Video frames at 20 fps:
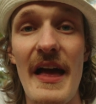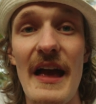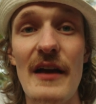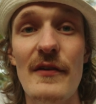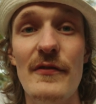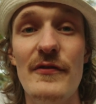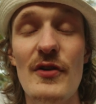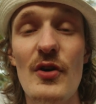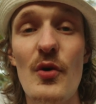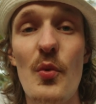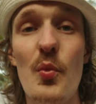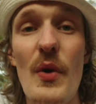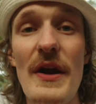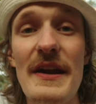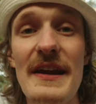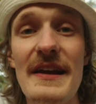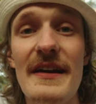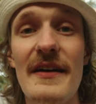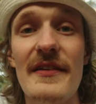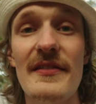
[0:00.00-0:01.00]
If you're
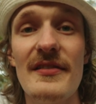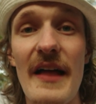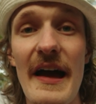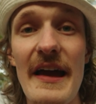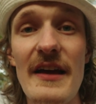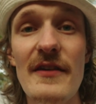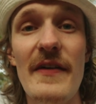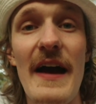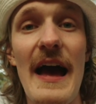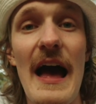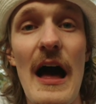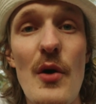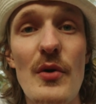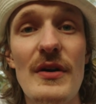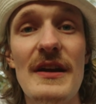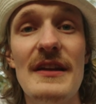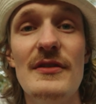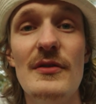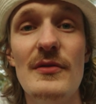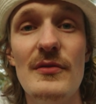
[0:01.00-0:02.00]
winning at life, how
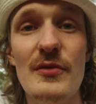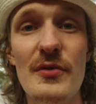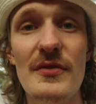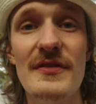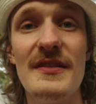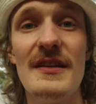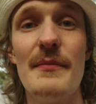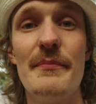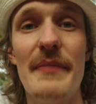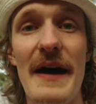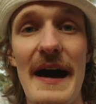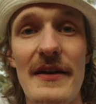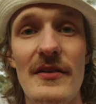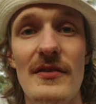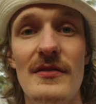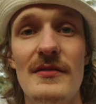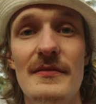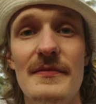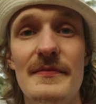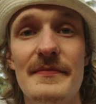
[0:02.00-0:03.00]
can you lose in a battle?